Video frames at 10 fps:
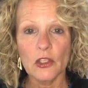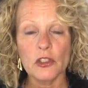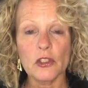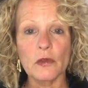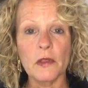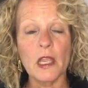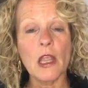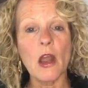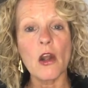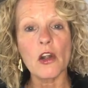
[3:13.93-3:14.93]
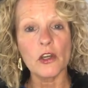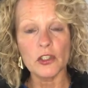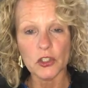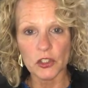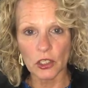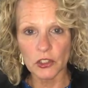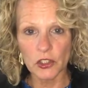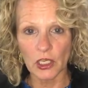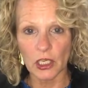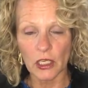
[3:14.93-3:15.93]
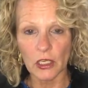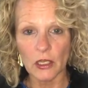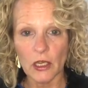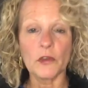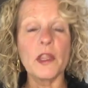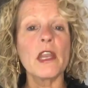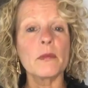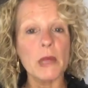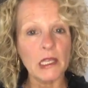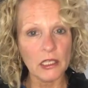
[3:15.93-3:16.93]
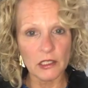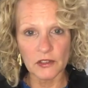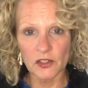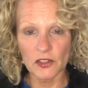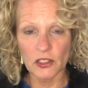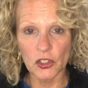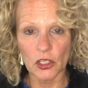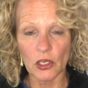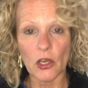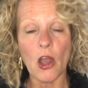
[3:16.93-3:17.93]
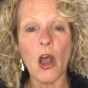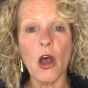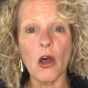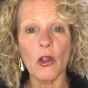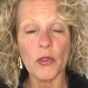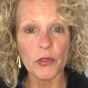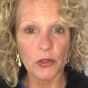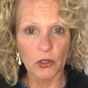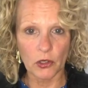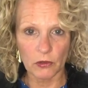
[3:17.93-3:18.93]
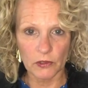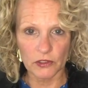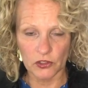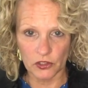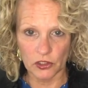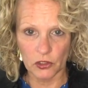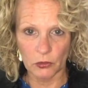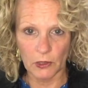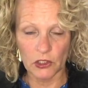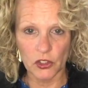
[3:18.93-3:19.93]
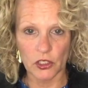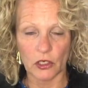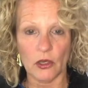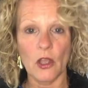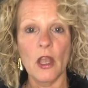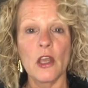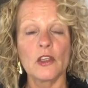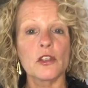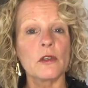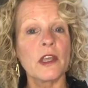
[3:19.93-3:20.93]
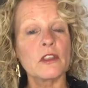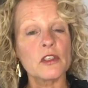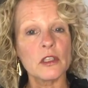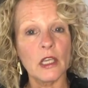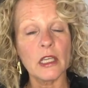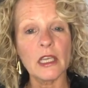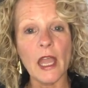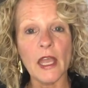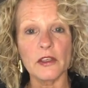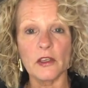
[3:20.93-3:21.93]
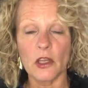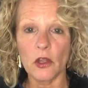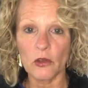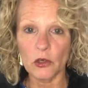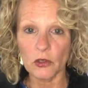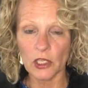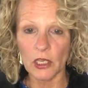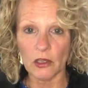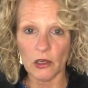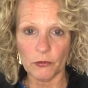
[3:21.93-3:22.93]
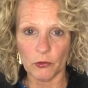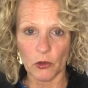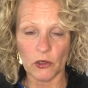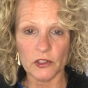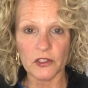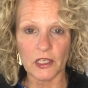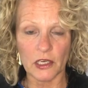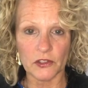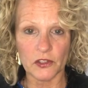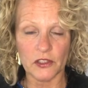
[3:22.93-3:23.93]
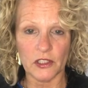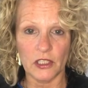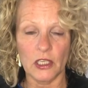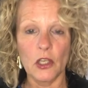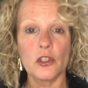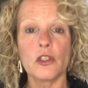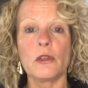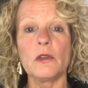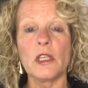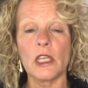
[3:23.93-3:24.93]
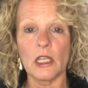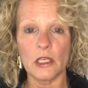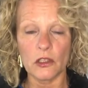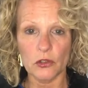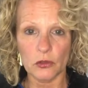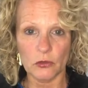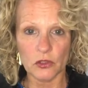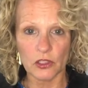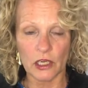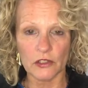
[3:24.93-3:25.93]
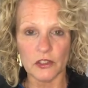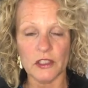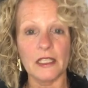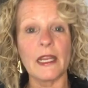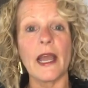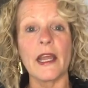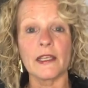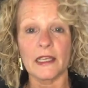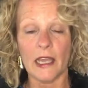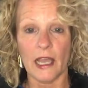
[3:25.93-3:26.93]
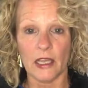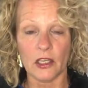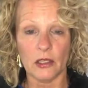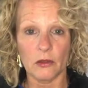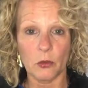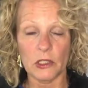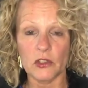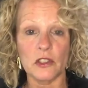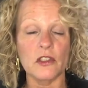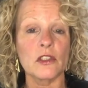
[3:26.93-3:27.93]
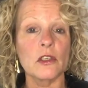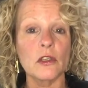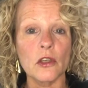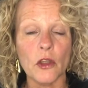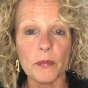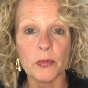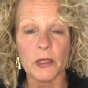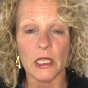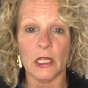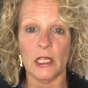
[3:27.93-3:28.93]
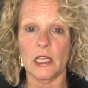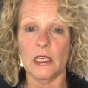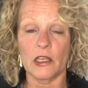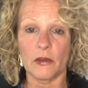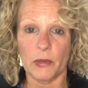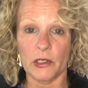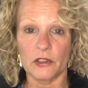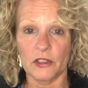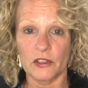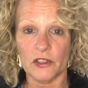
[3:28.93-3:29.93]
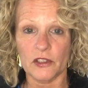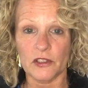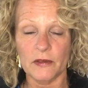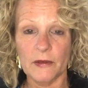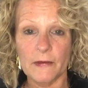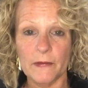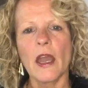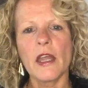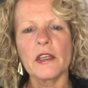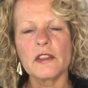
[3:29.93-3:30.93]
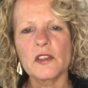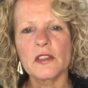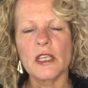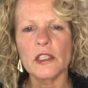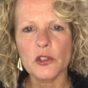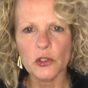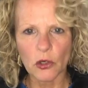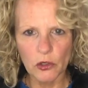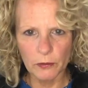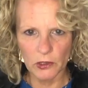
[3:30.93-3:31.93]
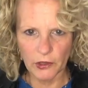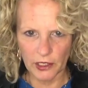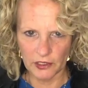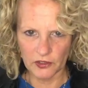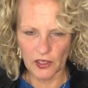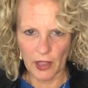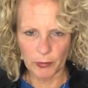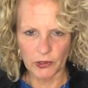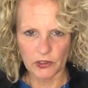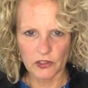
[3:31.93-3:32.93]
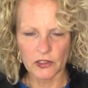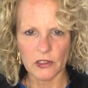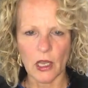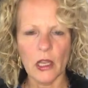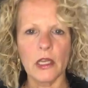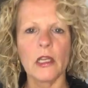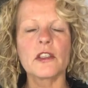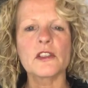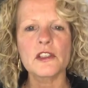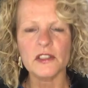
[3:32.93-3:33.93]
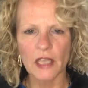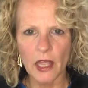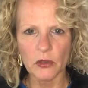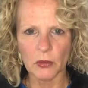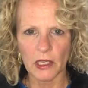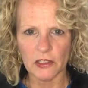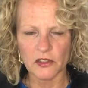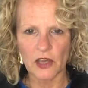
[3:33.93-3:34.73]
So they are judging, uh, they are making a decision on the current situation. So that's again looking for scarcity, tuning in to scarcity and lack, which is not bringing in abundance. And it's, it's normal that this happens. I understand why this